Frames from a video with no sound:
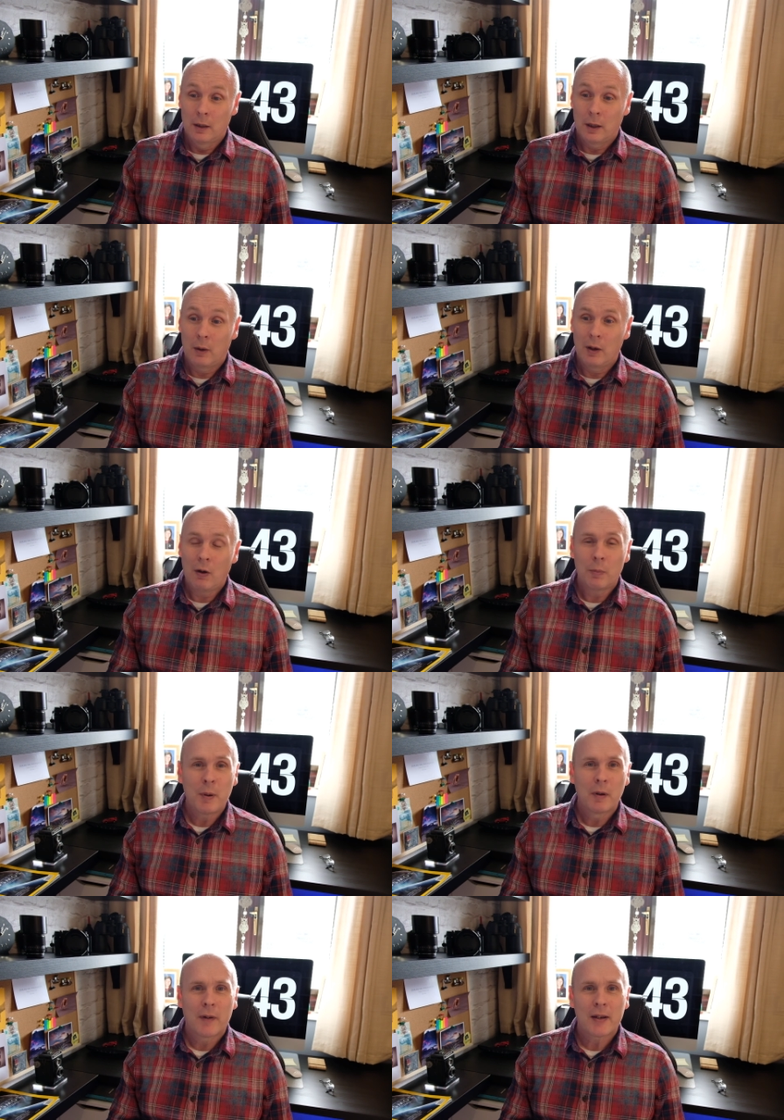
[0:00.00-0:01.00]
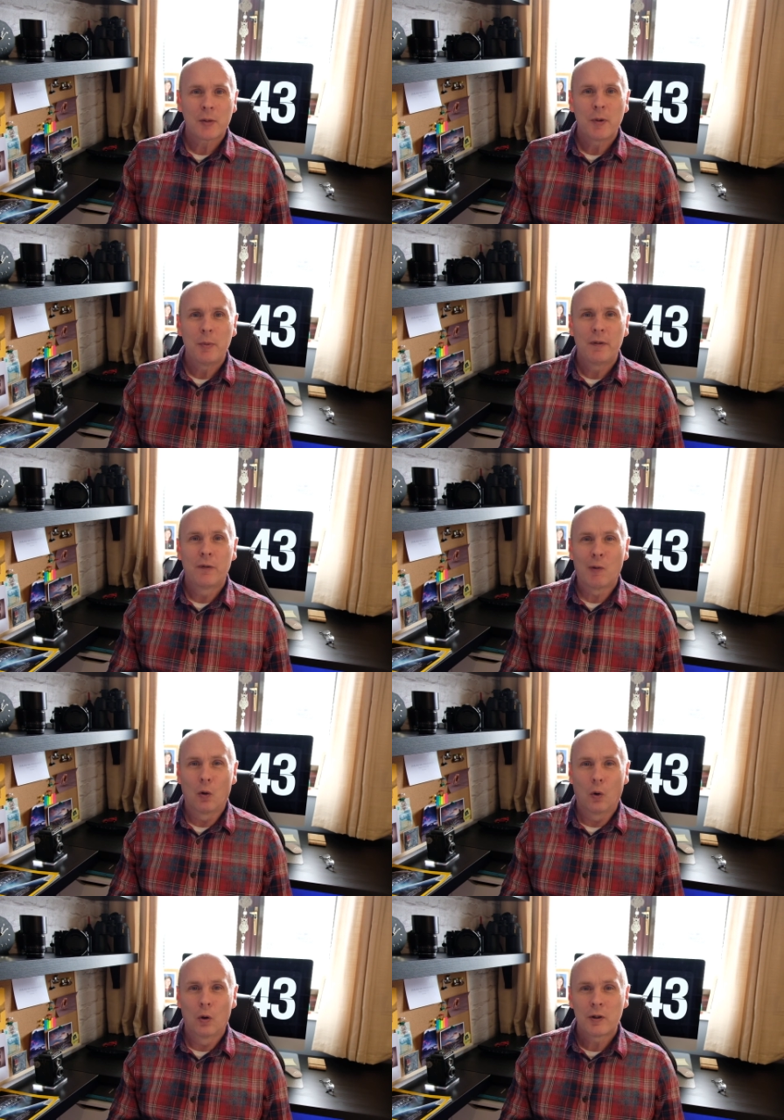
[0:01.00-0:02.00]
Now a lot of people have asked me
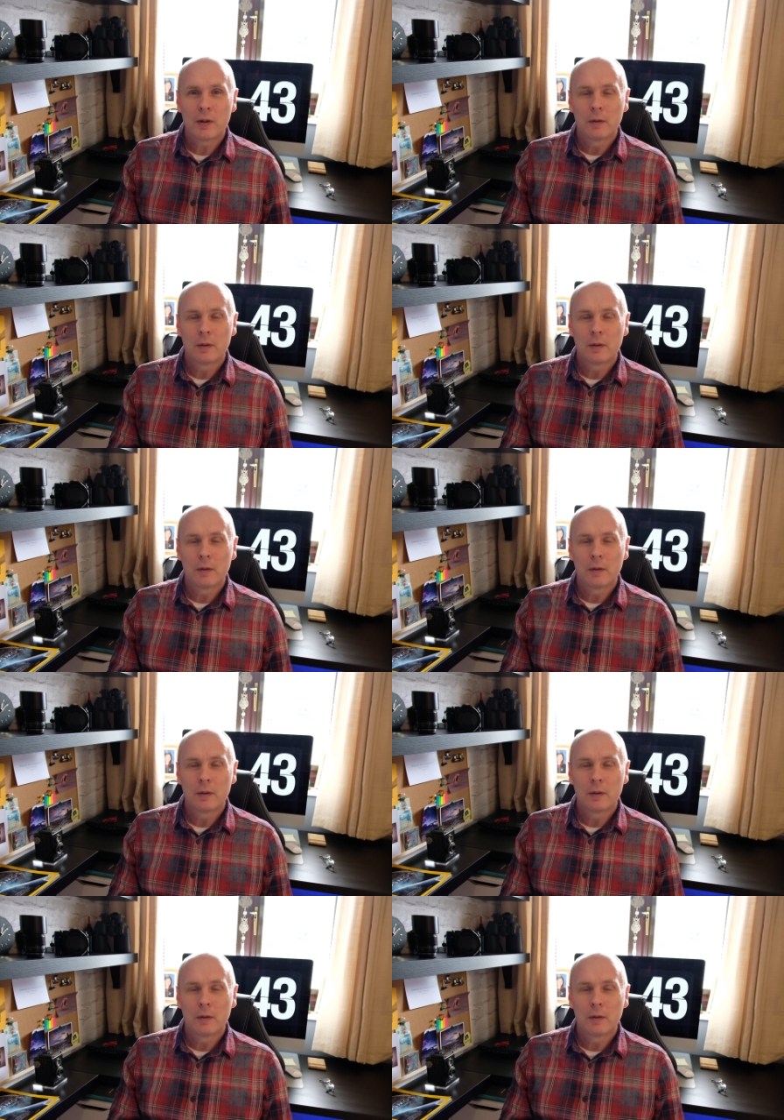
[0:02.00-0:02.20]
before,